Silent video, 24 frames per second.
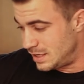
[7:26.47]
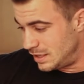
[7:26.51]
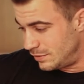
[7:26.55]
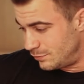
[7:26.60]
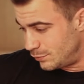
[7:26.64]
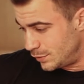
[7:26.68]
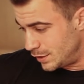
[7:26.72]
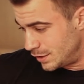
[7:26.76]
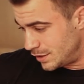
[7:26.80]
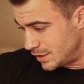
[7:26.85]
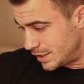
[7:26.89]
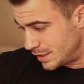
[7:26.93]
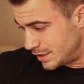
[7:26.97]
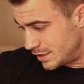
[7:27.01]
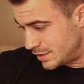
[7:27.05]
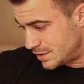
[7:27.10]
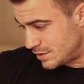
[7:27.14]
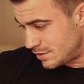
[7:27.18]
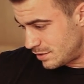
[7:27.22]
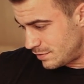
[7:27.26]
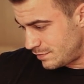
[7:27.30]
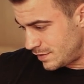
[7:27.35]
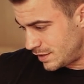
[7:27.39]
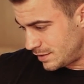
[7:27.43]
And if we look at the
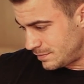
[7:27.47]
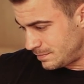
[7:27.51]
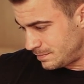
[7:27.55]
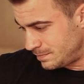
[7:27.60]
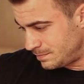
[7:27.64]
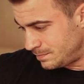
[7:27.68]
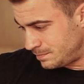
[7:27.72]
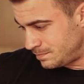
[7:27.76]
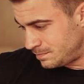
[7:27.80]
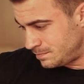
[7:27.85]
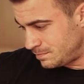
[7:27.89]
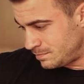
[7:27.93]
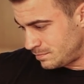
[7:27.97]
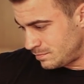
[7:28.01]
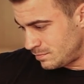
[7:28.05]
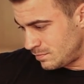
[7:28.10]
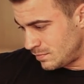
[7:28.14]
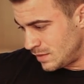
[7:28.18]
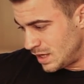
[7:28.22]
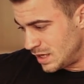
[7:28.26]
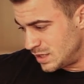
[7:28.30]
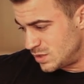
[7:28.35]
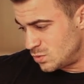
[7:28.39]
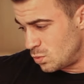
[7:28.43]
serving,
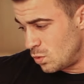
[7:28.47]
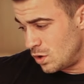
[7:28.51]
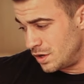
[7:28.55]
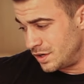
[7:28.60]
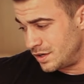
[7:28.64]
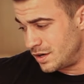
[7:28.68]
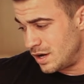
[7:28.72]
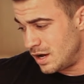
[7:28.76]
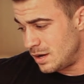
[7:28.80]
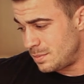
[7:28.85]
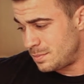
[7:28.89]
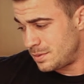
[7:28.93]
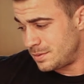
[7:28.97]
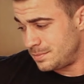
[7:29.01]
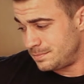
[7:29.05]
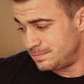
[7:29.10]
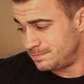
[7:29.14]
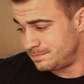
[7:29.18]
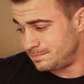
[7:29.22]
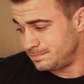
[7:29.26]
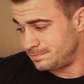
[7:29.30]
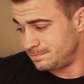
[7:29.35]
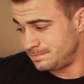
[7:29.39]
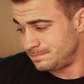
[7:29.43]
it's 1
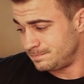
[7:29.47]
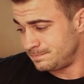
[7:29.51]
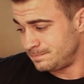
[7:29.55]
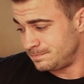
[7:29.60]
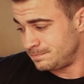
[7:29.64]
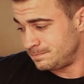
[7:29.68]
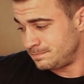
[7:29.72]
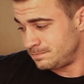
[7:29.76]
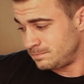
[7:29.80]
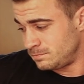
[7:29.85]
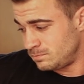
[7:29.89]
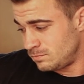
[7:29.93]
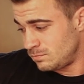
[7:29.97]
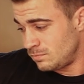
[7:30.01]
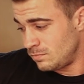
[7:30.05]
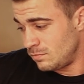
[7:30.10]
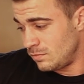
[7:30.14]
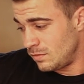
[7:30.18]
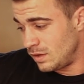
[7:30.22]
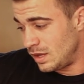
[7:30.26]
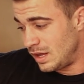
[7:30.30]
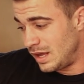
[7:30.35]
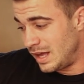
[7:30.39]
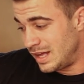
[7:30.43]
cup.
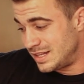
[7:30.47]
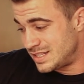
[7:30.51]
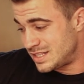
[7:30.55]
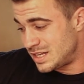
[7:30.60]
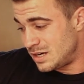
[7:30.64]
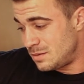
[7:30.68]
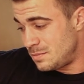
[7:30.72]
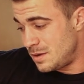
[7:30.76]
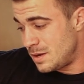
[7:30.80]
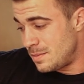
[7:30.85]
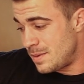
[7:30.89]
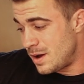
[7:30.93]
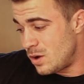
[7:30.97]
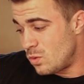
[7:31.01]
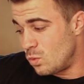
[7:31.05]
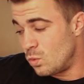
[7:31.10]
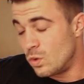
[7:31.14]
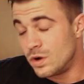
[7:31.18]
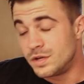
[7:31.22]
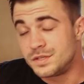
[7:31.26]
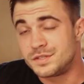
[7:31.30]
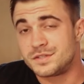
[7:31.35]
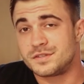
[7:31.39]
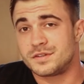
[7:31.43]
That's gonna be about
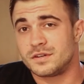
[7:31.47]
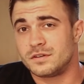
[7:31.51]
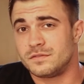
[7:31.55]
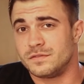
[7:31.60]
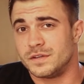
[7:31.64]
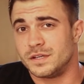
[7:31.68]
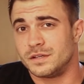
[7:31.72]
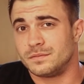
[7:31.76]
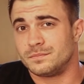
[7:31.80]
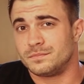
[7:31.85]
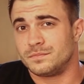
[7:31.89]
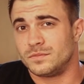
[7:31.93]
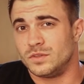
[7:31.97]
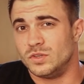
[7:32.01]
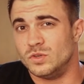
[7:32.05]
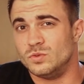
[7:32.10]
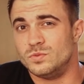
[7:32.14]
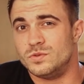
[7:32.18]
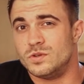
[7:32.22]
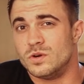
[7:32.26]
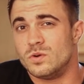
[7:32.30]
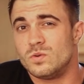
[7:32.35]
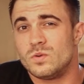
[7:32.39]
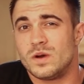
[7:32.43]
1 serving. You
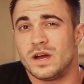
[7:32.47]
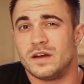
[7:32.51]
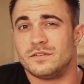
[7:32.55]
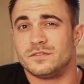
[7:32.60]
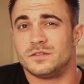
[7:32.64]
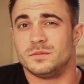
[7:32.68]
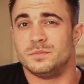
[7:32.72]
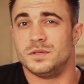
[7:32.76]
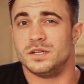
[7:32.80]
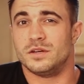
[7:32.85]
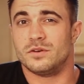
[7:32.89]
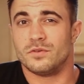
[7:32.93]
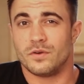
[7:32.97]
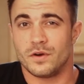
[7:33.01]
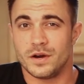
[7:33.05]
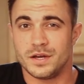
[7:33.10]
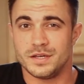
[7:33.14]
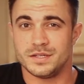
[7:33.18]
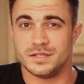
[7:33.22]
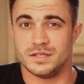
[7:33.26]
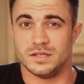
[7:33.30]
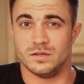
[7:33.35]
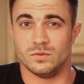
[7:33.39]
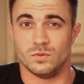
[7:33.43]
don't have to be
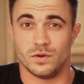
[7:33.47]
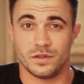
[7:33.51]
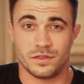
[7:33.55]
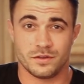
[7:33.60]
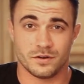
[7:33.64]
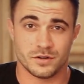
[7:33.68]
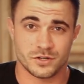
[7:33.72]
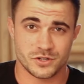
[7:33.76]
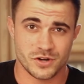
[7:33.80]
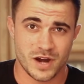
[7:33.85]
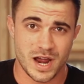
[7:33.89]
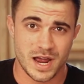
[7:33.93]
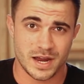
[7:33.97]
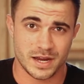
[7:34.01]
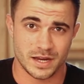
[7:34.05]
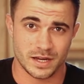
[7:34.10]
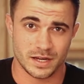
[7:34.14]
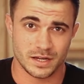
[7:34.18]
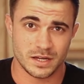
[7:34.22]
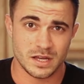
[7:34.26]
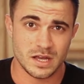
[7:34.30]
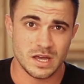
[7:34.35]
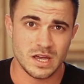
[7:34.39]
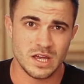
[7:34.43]
crazy with your
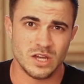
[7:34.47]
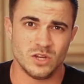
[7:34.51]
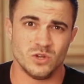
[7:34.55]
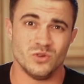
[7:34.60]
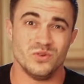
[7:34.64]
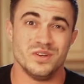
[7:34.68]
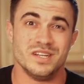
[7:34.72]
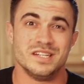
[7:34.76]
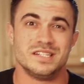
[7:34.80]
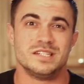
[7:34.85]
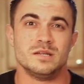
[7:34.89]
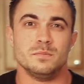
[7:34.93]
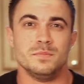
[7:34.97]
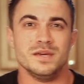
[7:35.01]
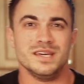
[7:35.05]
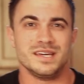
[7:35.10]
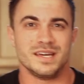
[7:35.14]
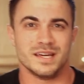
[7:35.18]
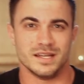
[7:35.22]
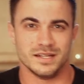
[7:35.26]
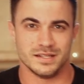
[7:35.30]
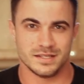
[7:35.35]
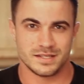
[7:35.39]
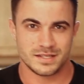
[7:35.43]
tracking. You need to be
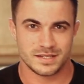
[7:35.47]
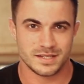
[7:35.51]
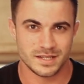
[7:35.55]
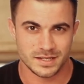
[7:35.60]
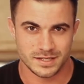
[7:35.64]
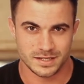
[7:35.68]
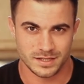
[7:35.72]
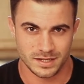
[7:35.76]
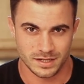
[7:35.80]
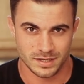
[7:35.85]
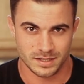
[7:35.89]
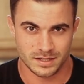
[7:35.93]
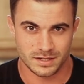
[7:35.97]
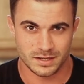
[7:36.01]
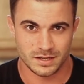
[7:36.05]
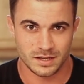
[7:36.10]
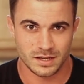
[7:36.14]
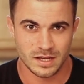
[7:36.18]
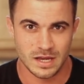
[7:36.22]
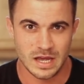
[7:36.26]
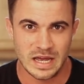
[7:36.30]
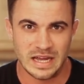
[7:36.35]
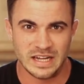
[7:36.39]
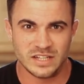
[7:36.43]
consistent.
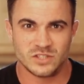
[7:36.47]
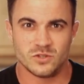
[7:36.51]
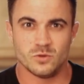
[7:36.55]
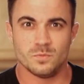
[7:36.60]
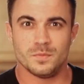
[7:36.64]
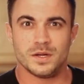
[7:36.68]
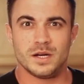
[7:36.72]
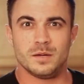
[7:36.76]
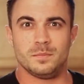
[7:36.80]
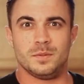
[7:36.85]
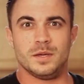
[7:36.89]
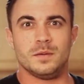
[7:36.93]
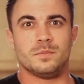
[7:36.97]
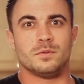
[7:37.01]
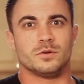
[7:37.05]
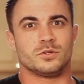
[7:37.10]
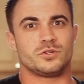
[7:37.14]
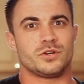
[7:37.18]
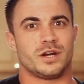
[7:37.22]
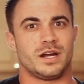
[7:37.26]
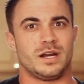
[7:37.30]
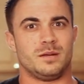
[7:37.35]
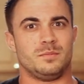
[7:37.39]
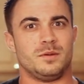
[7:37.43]
Too many people
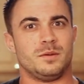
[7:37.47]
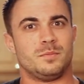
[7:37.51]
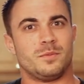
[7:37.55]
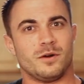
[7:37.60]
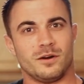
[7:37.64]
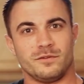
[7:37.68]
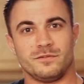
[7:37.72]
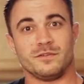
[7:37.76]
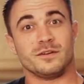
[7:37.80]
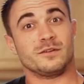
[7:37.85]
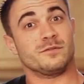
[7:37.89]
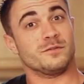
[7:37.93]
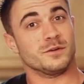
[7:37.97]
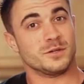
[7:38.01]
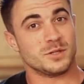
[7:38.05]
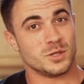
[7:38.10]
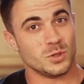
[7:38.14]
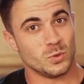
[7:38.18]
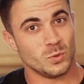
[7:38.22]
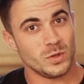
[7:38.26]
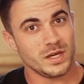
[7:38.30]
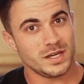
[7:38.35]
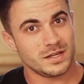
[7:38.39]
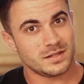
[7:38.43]
try to be perfect for
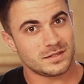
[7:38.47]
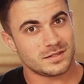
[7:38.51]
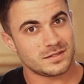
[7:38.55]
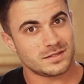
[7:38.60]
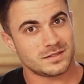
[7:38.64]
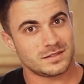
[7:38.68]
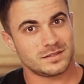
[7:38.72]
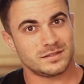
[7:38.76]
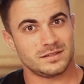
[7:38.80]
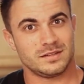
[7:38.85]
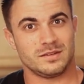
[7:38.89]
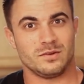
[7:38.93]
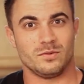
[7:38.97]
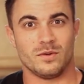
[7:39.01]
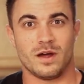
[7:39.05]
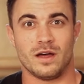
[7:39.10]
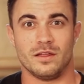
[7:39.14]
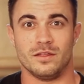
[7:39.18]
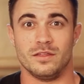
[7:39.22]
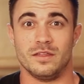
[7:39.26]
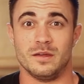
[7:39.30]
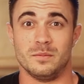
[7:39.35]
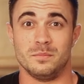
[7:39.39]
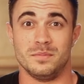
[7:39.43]
2 weeks,
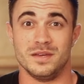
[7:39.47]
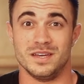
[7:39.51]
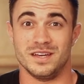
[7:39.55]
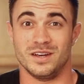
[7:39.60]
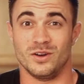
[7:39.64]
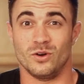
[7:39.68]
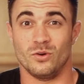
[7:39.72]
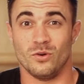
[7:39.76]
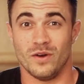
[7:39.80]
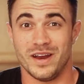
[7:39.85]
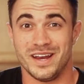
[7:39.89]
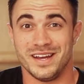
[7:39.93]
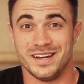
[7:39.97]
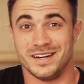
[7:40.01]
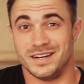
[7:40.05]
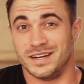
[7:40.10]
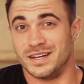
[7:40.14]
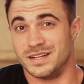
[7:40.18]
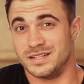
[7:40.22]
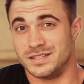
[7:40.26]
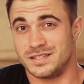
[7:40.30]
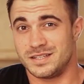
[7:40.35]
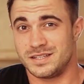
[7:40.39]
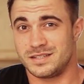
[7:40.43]
rather than being great and
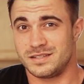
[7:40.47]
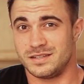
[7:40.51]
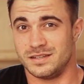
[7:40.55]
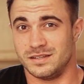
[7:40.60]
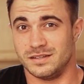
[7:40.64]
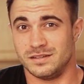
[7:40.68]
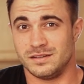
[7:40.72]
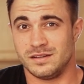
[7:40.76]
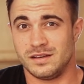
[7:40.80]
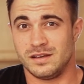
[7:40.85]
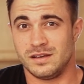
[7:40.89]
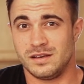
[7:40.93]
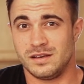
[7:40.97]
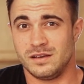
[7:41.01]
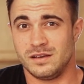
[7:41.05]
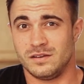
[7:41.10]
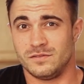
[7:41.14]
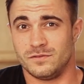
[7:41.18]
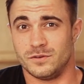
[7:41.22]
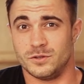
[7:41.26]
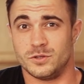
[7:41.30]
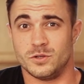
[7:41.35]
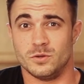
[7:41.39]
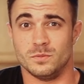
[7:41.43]
consistent
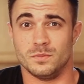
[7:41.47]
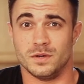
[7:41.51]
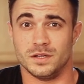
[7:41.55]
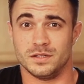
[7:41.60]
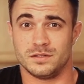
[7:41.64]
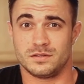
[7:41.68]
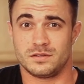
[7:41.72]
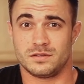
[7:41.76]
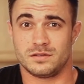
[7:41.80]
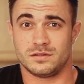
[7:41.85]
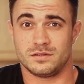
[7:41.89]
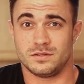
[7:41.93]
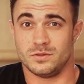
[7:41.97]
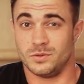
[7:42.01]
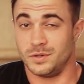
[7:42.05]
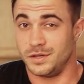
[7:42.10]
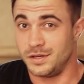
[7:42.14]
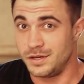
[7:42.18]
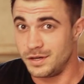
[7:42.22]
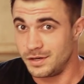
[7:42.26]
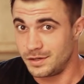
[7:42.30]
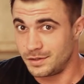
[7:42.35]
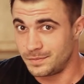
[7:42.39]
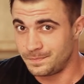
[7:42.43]
for 2 months to a
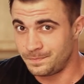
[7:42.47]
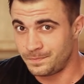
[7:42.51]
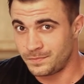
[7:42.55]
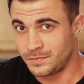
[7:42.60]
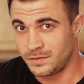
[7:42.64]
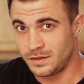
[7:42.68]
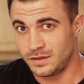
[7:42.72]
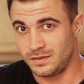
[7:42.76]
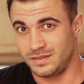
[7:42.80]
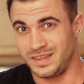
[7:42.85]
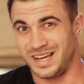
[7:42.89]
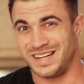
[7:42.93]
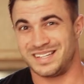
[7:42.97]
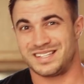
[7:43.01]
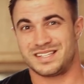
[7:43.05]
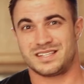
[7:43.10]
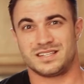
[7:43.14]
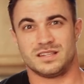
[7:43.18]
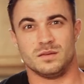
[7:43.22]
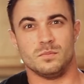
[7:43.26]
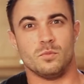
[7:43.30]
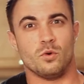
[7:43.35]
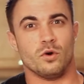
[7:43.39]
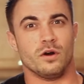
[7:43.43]
year. That's
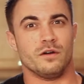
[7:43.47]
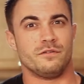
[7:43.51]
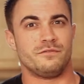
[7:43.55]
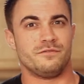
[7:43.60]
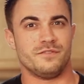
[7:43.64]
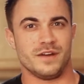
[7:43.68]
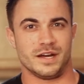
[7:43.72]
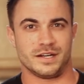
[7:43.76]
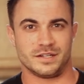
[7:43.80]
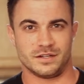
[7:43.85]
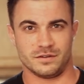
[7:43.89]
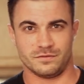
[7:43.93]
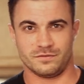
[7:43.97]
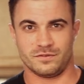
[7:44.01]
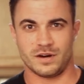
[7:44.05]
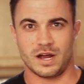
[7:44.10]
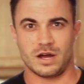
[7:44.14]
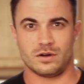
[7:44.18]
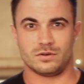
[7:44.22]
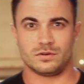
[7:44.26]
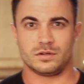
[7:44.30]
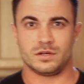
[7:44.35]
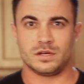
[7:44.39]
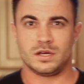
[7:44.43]
the more effective
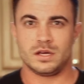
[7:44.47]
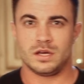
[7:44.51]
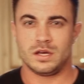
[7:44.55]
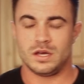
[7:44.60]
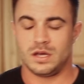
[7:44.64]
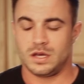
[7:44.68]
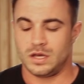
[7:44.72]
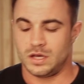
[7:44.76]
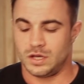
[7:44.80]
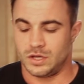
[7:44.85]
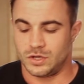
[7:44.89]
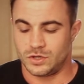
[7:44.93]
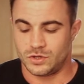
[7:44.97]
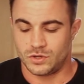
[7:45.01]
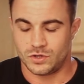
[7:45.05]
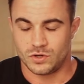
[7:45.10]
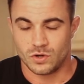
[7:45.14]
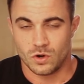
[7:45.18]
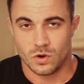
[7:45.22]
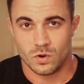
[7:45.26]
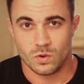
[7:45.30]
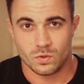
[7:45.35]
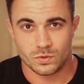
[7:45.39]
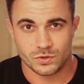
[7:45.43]
route.
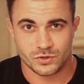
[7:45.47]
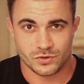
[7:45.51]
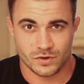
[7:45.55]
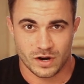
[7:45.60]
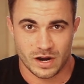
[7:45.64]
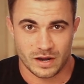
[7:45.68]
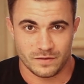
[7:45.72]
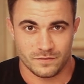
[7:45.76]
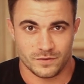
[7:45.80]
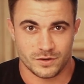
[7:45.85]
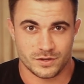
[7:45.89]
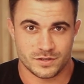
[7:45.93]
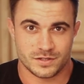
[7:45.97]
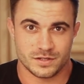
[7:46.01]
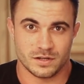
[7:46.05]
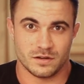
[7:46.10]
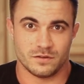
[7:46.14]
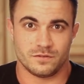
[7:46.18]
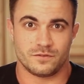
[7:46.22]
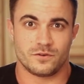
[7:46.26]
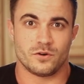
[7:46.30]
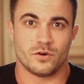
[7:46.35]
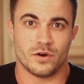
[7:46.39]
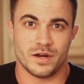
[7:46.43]
Don't drive
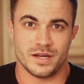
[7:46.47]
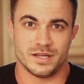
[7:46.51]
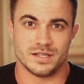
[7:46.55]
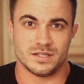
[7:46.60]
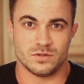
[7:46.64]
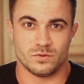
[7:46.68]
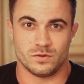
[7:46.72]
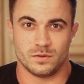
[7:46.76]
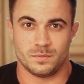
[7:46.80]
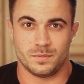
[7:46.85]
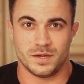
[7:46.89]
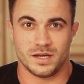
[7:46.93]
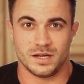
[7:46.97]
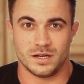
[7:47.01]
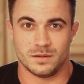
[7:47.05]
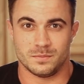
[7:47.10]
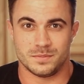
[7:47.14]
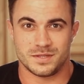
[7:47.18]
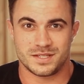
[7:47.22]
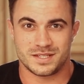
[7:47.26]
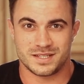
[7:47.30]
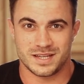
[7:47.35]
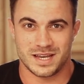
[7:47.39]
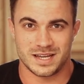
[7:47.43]
yourself crazy with being
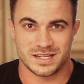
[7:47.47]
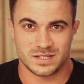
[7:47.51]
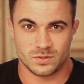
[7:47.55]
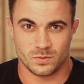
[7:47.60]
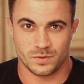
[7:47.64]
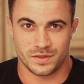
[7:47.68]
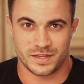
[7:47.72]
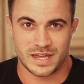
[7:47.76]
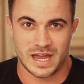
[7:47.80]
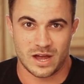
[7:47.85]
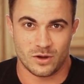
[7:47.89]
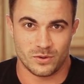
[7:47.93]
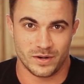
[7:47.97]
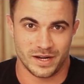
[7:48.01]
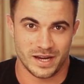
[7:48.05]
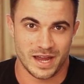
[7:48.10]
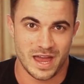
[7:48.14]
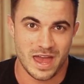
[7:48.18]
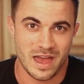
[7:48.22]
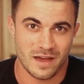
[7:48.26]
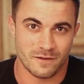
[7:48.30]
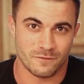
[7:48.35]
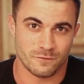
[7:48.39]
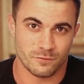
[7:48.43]
obsessed with counting
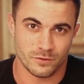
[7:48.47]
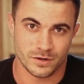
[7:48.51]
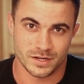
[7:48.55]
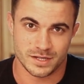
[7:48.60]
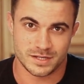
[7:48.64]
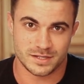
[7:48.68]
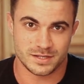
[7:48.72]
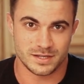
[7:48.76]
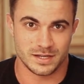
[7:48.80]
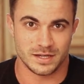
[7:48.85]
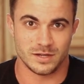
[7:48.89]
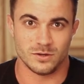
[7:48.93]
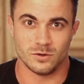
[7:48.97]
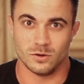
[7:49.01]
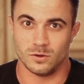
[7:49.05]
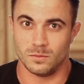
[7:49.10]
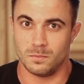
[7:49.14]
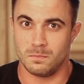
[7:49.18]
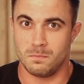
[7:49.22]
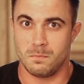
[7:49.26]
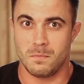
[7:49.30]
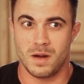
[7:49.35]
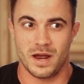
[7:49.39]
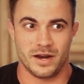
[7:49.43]
every single
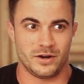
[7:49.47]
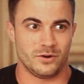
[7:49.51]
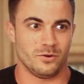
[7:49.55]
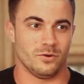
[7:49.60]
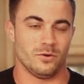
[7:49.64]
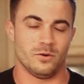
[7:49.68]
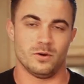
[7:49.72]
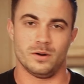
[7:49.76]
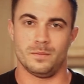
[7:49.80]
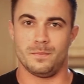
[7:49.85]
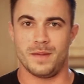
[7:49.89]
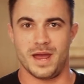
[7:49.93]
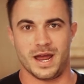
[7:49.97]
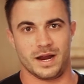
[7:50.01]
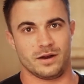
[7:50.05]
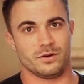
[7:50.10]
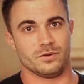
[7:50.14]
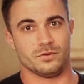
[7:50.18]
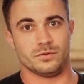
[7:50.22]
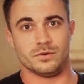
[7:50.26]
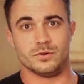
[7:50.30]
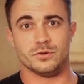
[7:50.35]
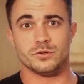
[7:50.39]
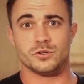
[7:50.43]
micro and
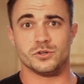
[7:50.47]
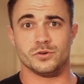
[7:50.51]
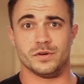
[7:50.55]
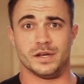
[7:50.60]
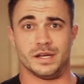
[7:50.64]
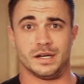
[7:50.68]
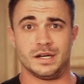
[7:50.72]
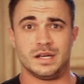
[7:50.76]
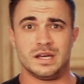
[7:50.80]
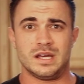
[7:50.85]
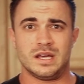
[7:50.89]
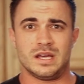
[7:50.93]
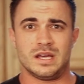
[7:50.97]
macronutrient.